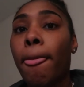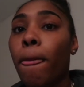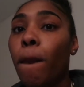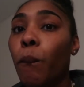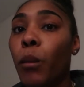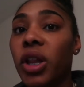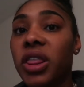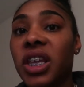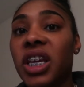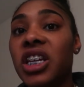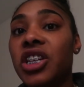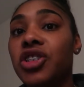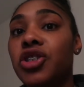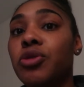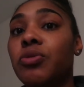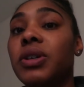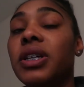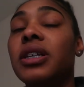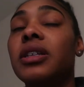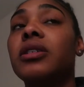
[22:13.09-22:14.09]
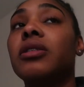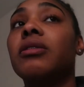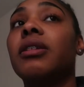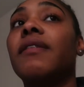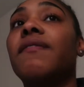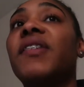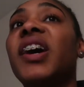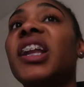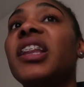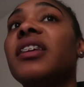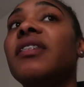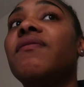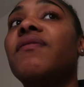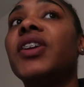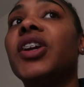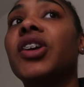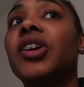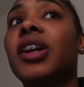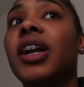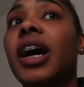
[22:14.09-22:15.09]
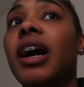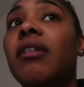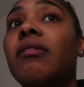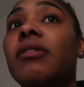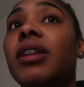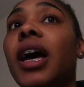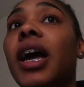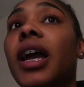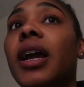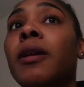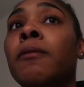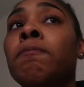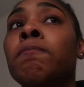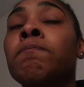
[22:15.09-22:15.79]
what the issue is. So they finally figured out, like,